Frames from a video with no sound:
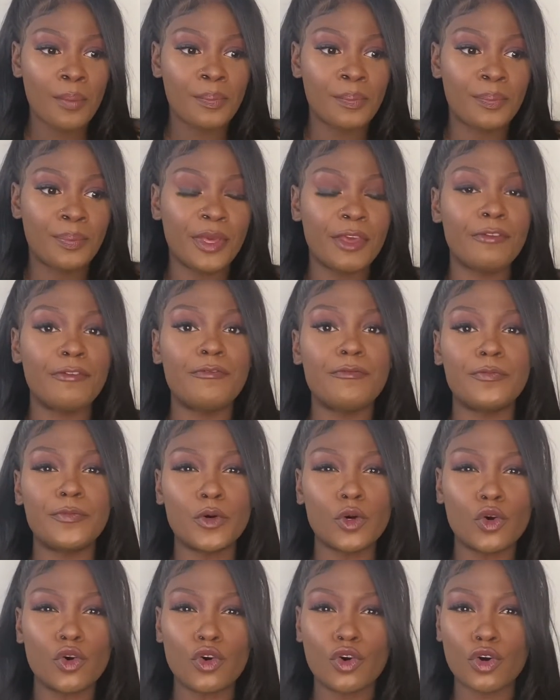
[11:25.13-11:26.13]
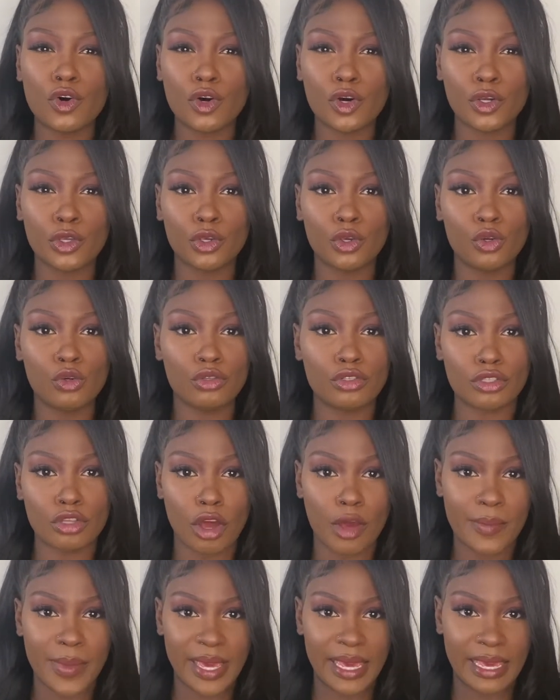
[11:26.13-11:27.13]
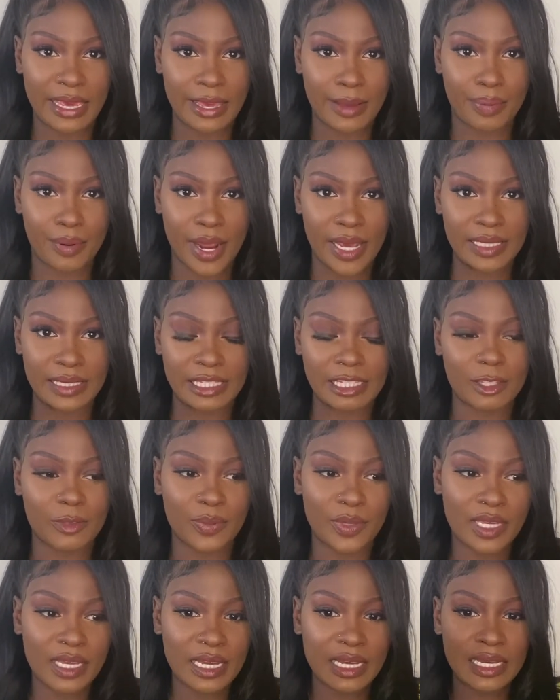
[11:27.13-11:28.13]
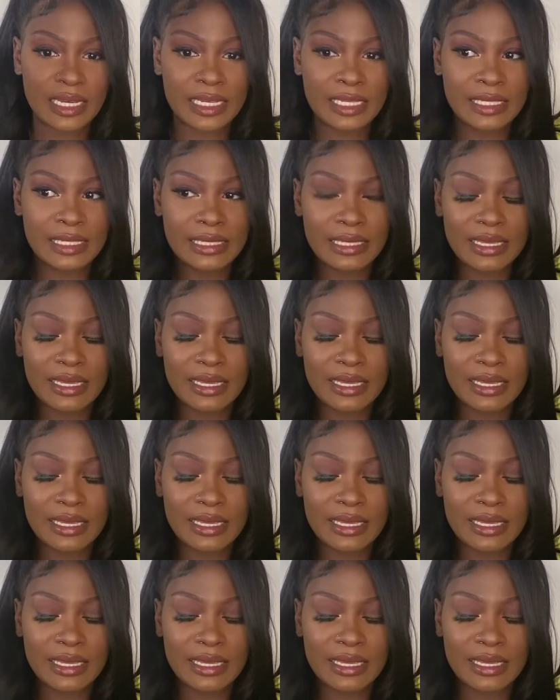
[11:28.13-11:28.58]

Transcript: before you start making your prices because